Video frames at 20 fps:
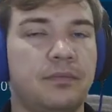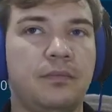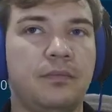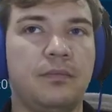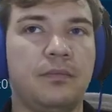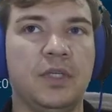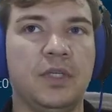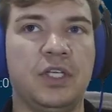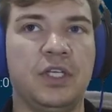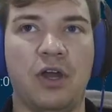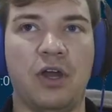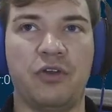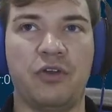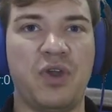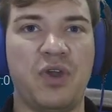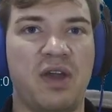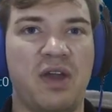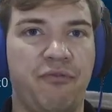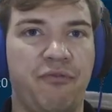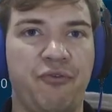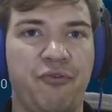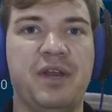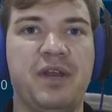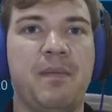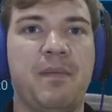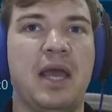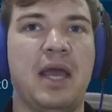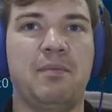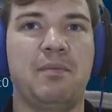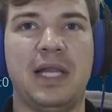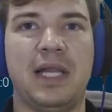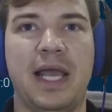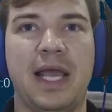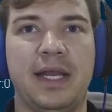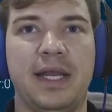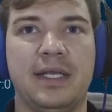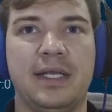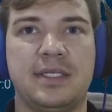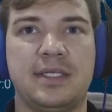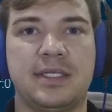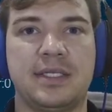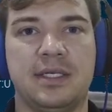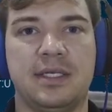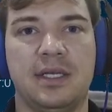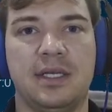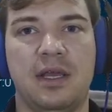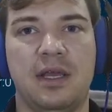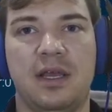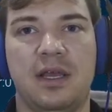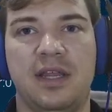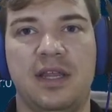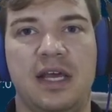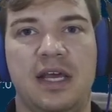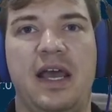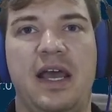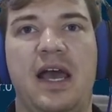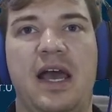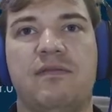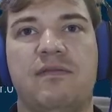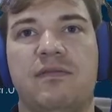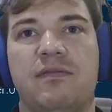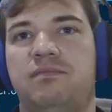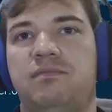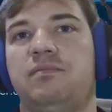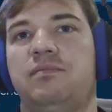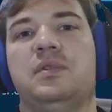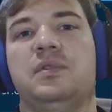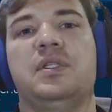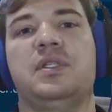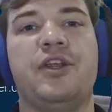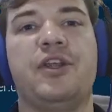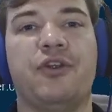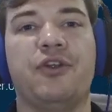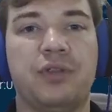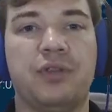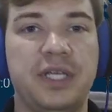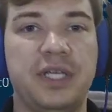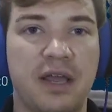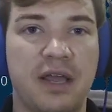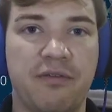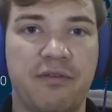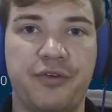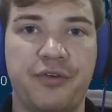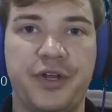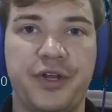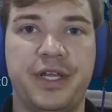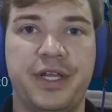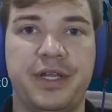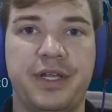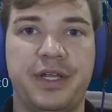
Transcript: you have free to mine planets that have nearly every